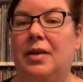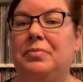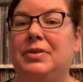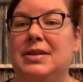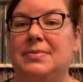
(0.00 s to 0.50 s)

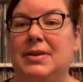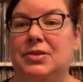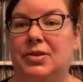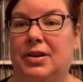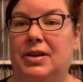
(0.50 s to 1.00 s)
Please make
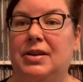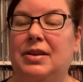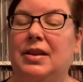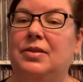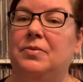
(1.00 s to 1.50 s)
sure
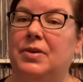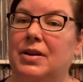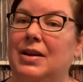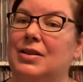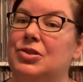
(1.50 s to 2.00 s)
that the work
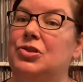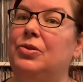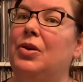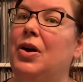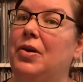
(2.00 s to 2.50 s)
is
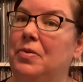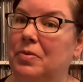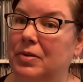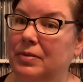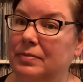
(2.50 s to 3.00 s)
your own.